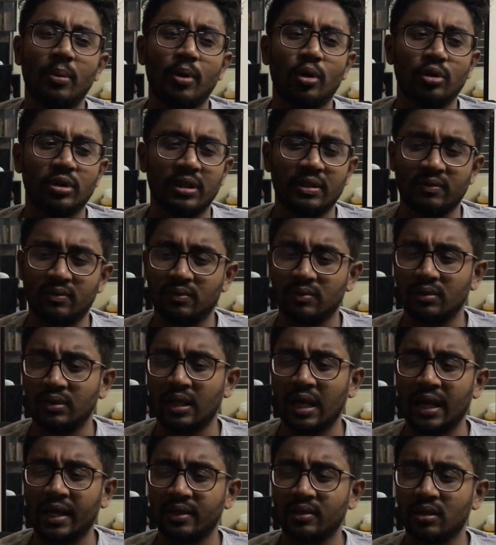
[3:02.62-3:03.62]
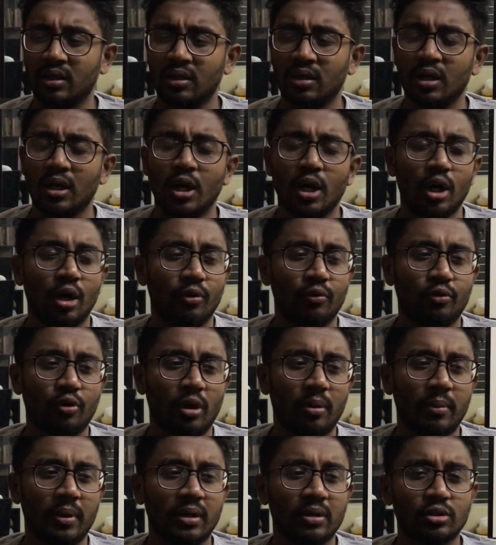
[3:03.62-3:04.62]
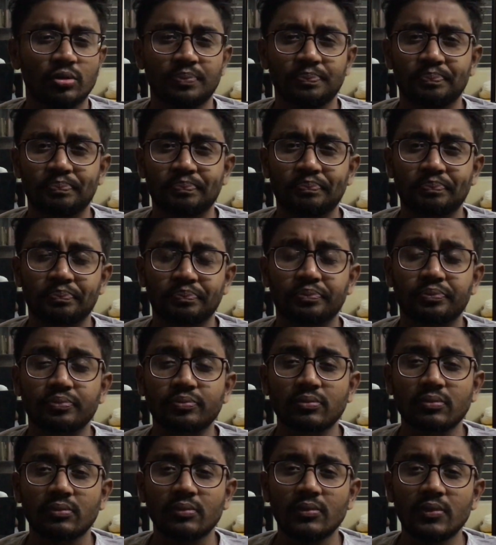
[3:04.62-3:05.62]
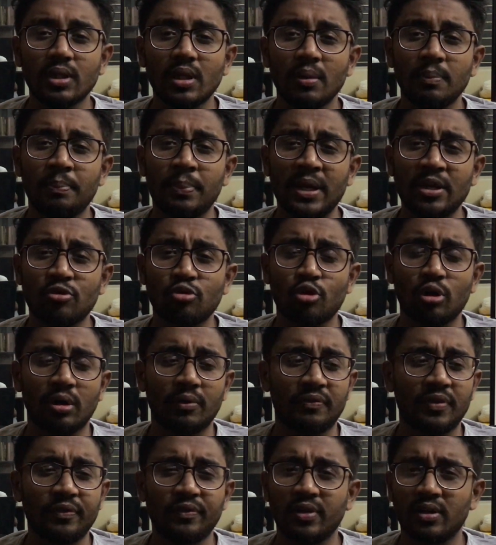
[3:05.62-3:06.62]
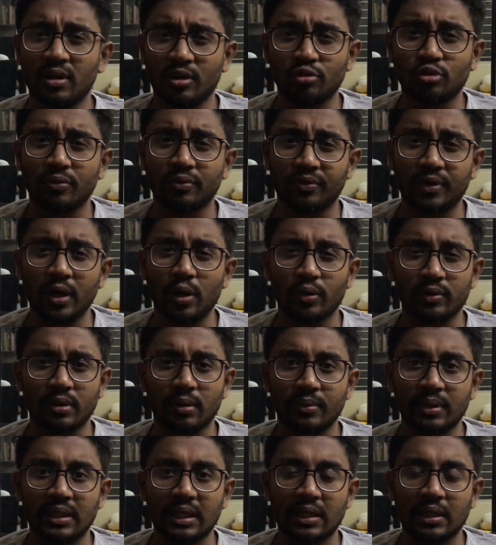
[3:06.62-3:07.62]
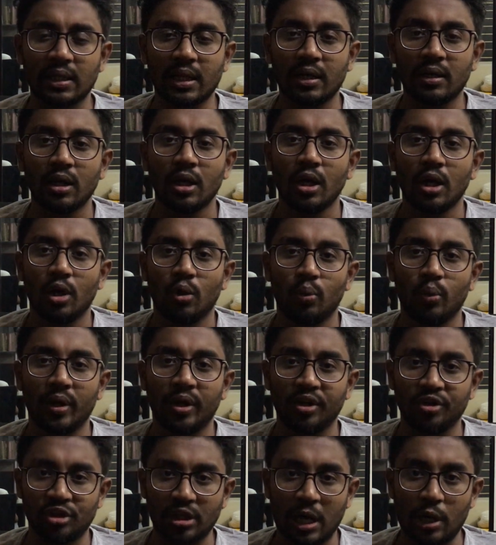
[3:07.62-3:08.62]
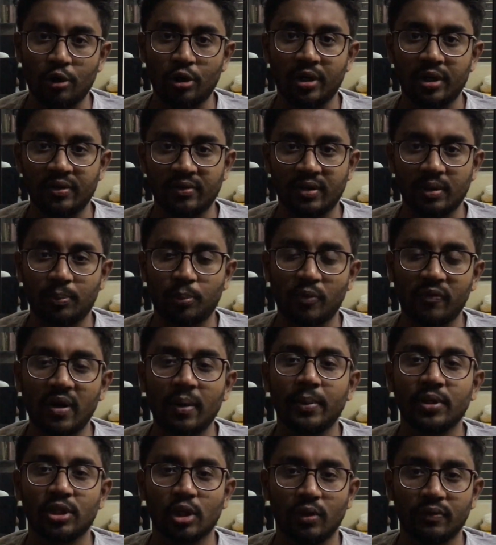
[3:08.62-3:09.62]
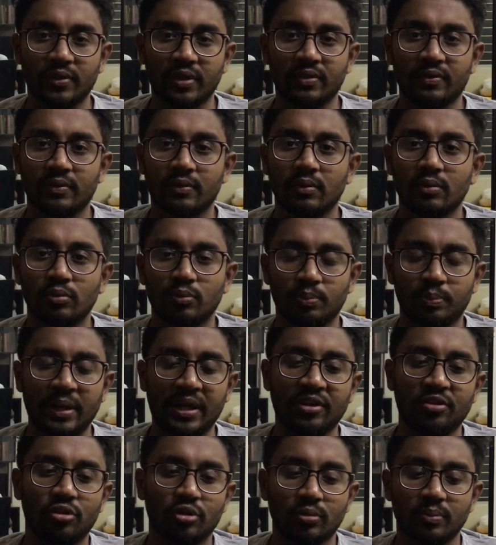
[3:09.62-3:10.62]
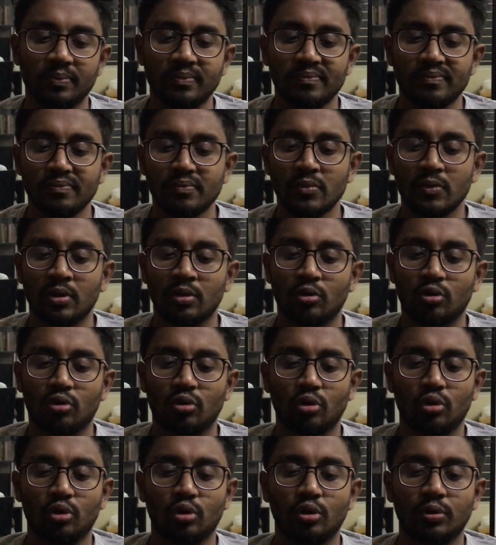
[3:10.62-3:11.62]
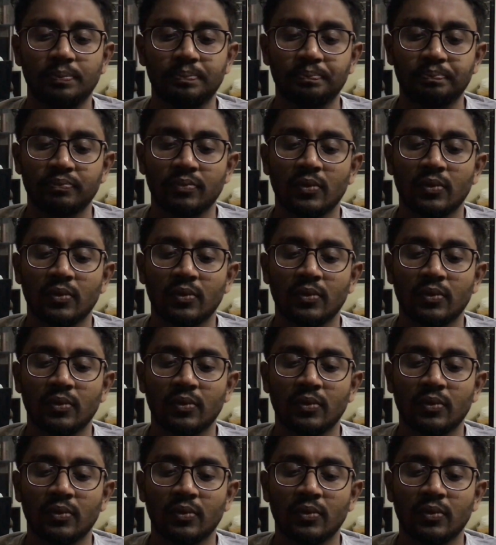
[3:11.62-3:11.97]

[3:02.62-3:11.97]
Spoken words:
about this character from a page called 50 Nerds of Grey or something like that, where Richard Ayoade is the profile picture of this page. So